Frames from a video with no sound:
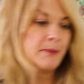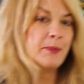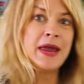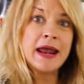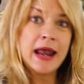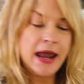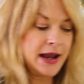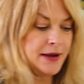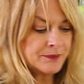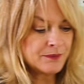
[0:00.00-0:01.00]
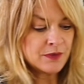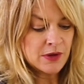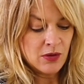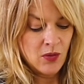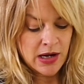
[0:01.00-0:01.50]
penne,
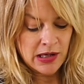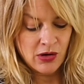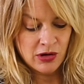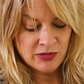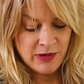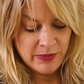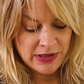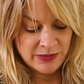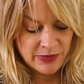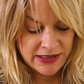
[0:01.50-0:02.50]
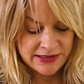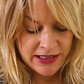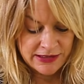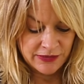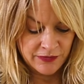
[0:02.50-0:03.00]
quite a lot, maybe it's a bit
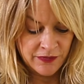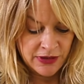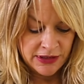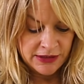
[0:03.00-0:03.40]
excessive.